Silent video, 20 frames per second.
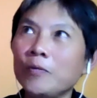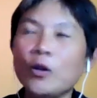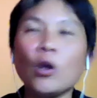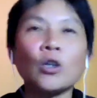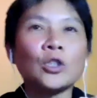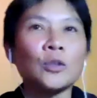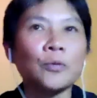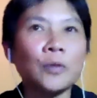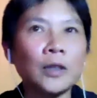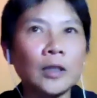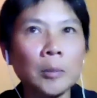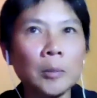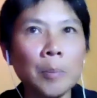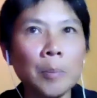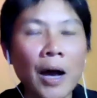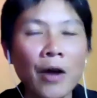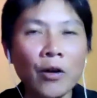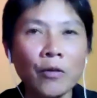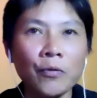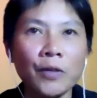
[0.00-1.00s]
philosophical
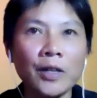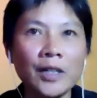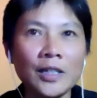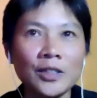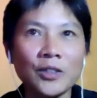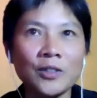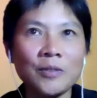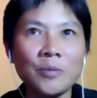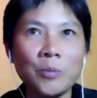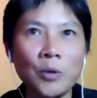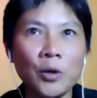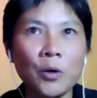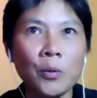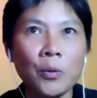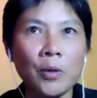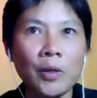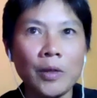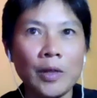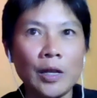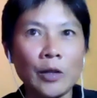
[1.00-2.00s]
part of it is,
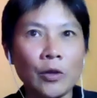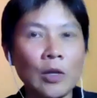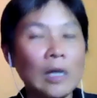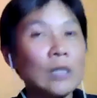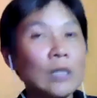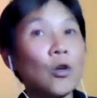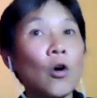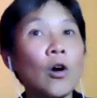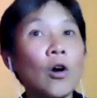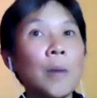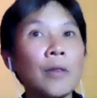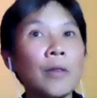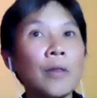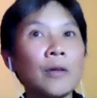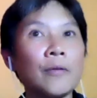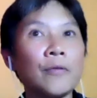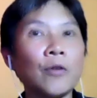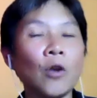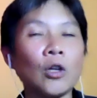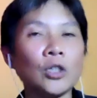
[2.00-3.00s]
they talk about
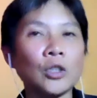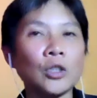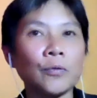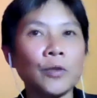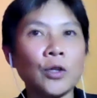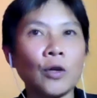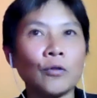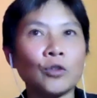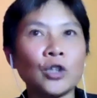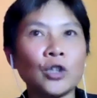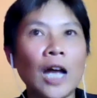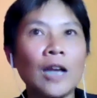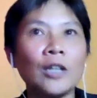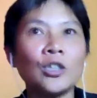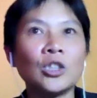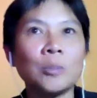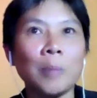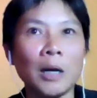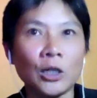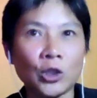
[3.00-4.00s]
the philosophy of
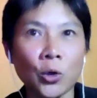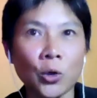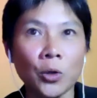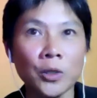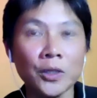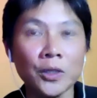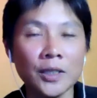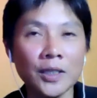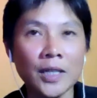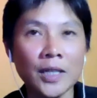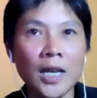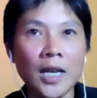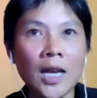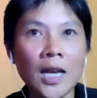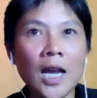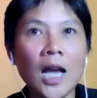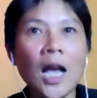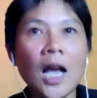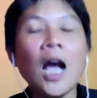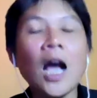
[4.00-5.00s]
challenge by choice.
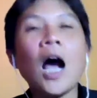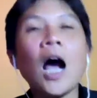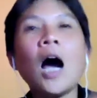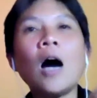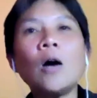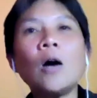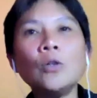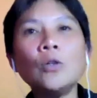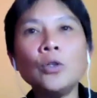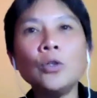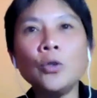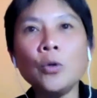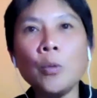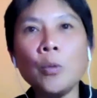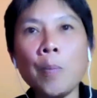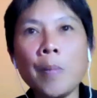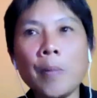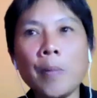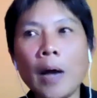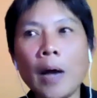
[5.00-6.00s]
How do
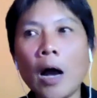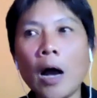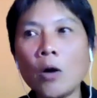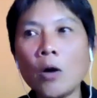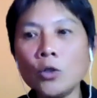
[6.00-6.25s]
you